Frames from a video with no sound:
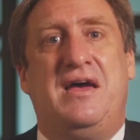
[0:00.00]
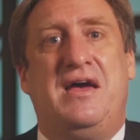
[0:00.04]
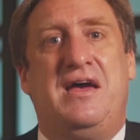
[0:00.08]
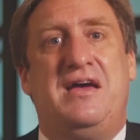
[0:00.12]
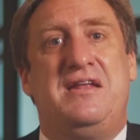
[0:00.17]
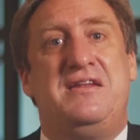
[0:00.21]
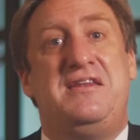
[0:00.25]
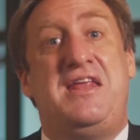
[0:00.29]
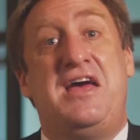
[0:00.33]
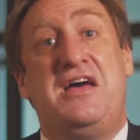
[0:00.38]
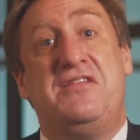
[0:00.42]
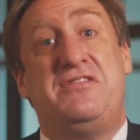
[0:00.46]

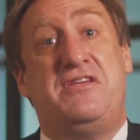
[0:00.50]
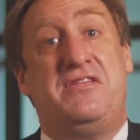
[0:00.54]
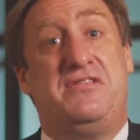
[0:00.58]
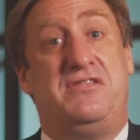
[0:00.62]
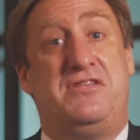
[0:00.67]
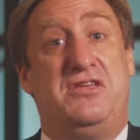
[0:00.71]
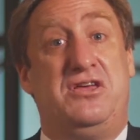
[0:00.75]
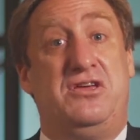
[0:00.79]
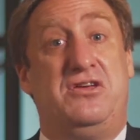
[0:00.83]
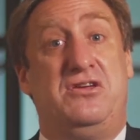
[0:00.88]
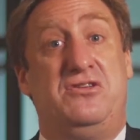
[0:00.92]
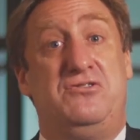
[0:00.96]
And now that
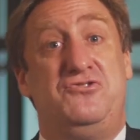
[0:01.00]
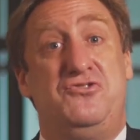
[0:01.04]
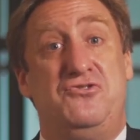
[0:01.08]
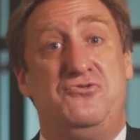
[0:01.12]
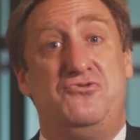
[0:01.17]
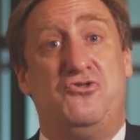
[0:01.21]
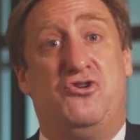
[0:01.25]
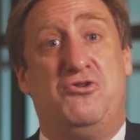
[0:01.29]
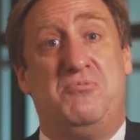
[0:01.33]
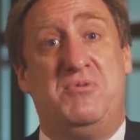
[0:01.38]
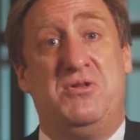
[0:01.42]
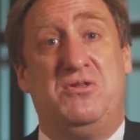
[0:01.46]
the new
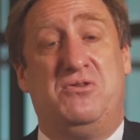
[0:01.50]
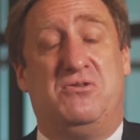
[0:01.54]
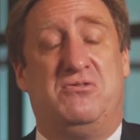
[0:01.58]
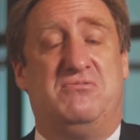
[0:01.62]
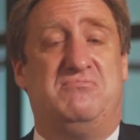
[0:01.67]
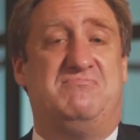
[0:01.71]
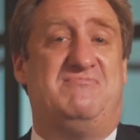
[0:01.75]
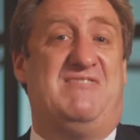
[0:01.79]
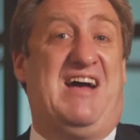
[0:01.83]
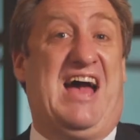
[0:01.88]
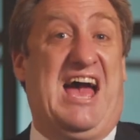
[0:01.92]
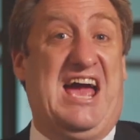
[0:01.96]
normal,
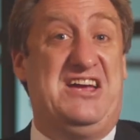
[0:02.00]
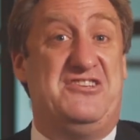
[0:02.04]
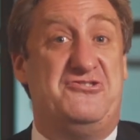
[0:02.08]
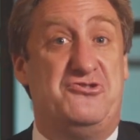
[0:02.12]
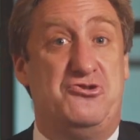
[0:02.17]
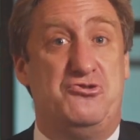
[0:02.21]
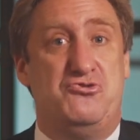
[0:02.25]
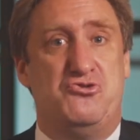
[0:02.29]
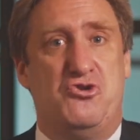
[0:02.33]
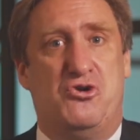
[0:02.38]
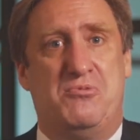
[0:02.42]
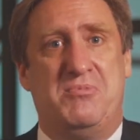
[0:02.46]
or a
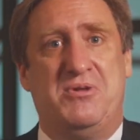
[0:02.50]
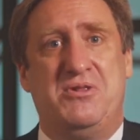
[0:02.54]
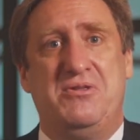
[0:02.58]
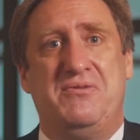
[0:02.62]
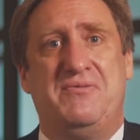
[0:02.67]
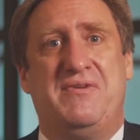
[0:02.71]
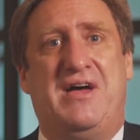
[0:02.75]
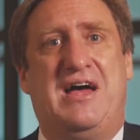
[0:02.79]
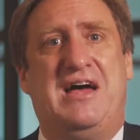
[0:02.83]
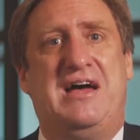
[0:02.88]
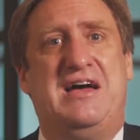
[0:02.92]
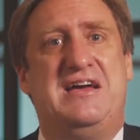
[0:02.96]
new
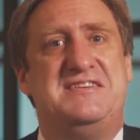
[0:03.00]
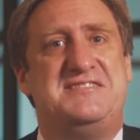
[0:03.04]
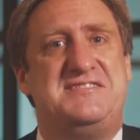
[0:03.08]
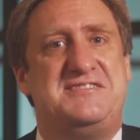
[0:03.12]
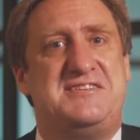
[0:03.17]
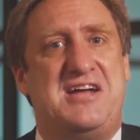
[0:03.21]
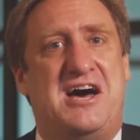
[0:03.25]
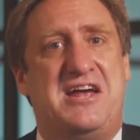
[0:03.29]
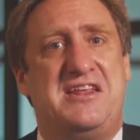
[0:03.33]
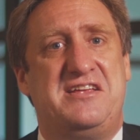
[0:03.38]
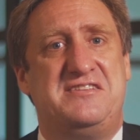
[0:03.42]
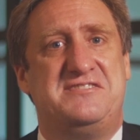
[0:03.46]
normal, is
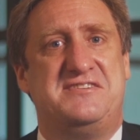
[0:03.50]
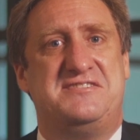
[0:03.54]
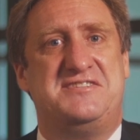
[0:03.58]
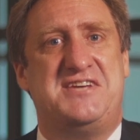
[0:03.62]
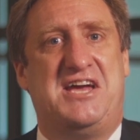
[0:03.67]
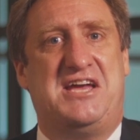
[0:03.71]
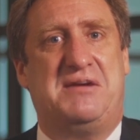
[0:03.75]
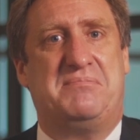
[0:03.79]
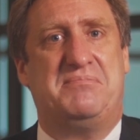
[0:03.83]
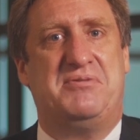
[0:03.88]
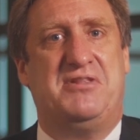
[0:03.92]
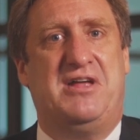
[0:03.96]
starting to
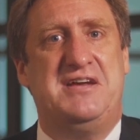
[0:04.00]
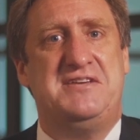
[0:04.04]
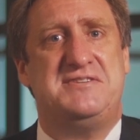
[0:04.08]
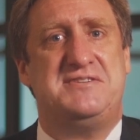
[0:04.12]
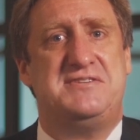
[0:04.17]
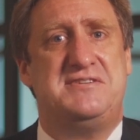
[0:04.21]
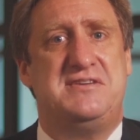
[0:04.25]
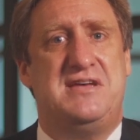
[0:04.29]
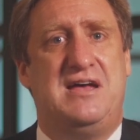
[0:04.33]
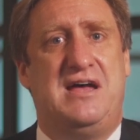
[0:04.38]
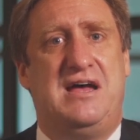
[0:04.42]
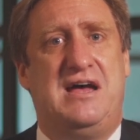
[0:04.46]
take
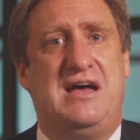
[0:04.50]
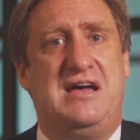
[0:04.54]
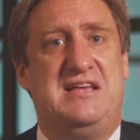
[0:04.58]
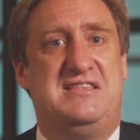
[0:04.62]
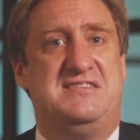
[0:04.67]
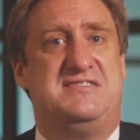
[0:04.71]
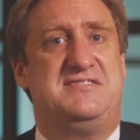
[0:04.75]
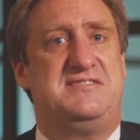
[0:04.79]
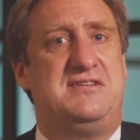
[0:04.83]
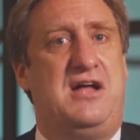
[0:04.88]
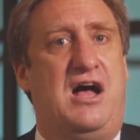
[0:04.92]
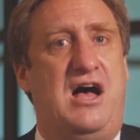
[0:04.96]
place
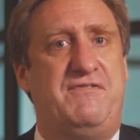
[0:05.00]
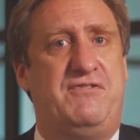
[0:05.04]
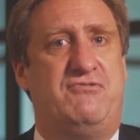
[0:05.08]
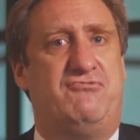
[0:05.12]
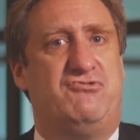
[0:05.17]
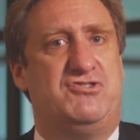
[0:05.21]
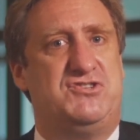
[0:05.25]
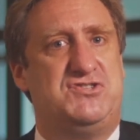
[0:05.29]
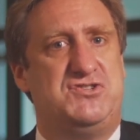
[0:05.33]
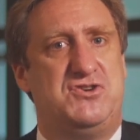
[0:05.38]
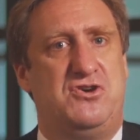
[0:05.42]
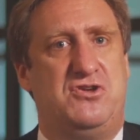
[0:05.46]
and staff are
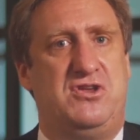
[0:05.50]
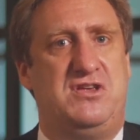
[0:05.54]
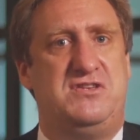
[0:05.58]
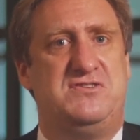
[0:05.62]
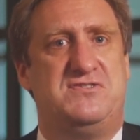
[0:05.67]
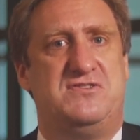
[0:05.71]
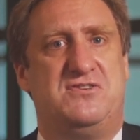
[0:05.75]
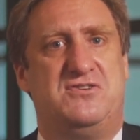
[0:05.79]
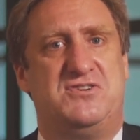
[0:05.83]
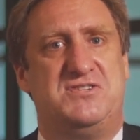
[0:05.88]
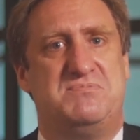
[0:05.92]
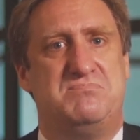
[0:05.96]
returning
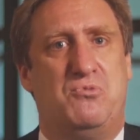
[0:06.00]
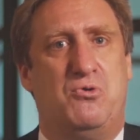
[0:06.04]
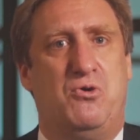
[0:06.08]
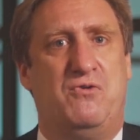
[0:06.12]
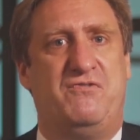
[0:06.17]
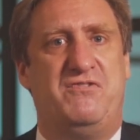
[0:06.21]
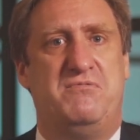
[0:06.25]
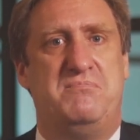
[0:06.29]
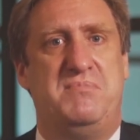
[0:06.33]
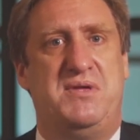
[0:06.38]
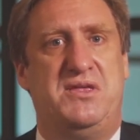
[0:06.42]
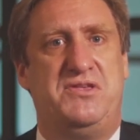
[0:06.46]
to those
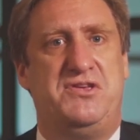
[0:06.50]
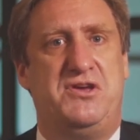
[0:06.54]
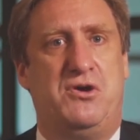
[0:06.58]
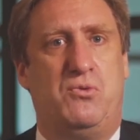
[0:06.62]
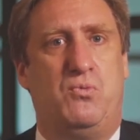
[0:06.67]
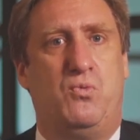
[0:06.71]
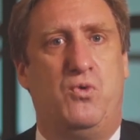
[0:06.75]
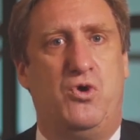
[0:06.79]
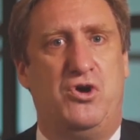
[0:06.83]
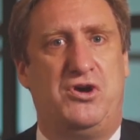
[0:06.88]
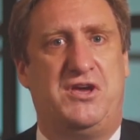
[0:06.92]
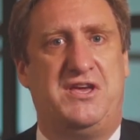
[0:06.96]
more familiar
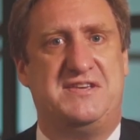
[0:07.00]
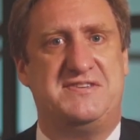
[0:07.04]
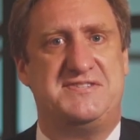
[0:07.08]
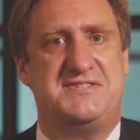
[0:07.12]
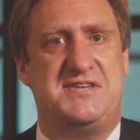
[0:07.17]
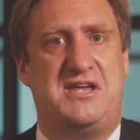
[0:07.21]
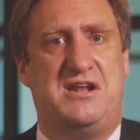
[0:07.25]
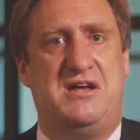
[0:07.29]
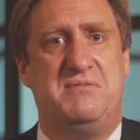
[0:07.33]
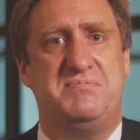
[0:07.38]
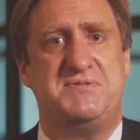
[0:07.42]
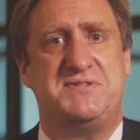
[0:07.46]
working
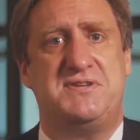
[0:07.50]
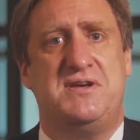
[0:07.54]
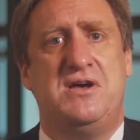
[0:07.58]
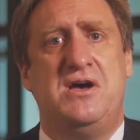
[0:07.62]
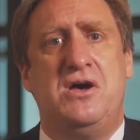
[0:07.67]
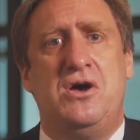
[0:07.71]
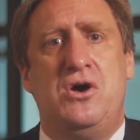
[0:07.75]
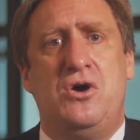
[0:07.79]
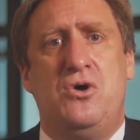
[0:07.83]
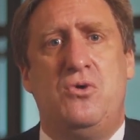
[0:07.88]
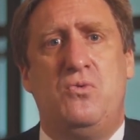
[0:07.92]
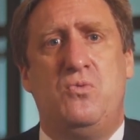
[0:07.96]
setups,
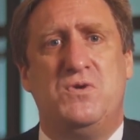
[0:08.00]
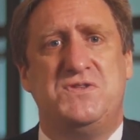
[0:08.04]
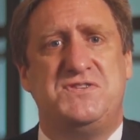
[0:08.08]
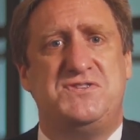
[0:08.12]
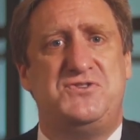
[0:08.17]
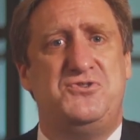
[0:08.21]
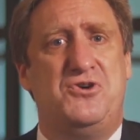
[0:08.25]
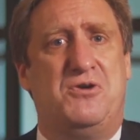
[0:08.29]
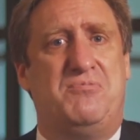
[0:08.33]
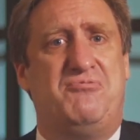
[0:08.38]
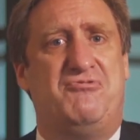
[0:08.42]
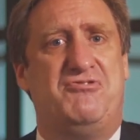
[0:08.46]

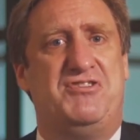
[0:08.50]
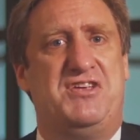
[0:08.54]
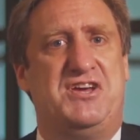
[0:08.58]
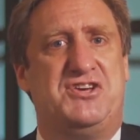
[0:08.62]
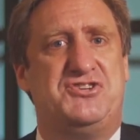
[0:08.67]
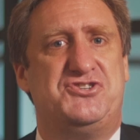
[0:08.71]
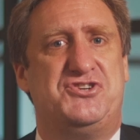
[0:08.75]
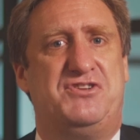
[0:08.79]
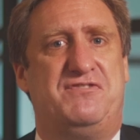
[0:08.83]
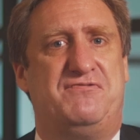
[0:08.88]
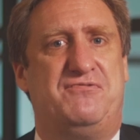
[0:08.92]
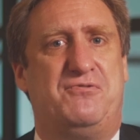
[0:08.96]
what's your
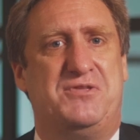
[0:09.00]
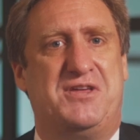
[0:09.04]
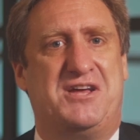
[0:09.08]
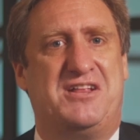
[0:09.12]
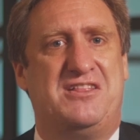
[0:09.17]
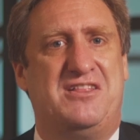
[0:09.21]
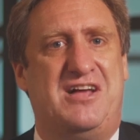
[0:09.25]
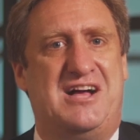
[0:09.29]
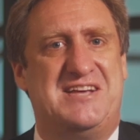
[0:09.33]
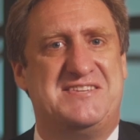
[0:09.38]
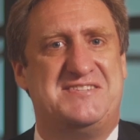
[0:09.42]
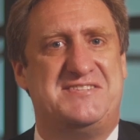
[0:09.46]
prediction for the
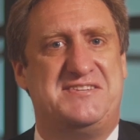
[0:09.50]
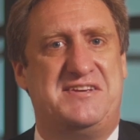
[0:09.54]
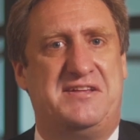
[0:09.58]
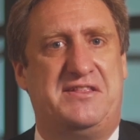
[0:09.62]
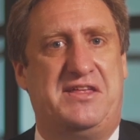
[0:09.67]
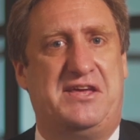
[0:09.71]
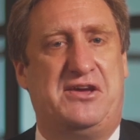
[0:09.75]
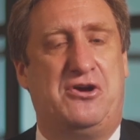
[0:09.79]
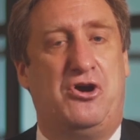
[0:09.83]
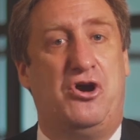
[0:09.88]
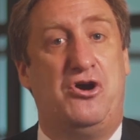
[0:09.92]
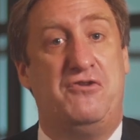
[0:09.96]
glass
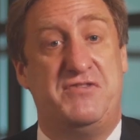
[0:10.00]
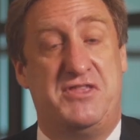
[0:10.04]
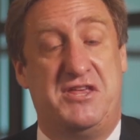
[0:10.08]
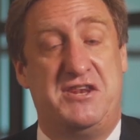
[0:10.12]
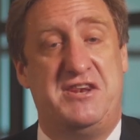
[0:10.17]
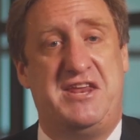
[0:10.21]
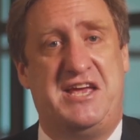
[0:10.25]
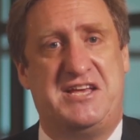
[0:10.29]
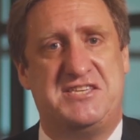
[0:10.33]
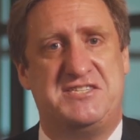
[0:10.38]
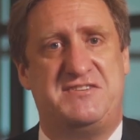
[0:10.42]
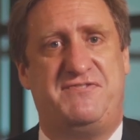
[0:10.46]
ceiling over the
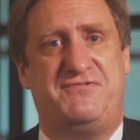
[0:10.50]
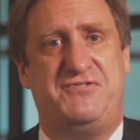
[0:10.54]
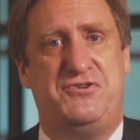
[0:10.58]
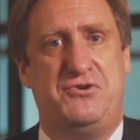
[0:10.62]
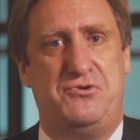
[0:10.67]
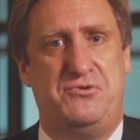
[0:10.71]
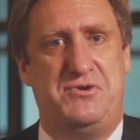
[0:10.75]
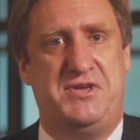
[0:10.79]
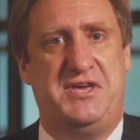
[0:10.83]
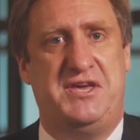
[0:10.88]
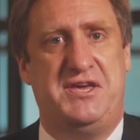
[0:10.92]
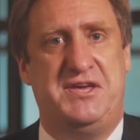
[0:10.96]
next
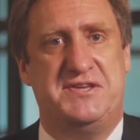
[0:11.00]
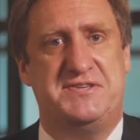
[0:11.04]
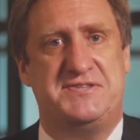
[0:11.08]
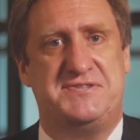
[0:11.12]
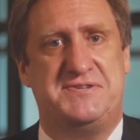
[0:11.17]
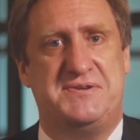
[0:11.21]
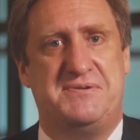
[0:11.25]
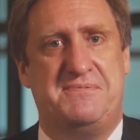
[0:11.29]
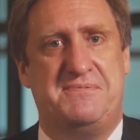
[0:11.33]
few years?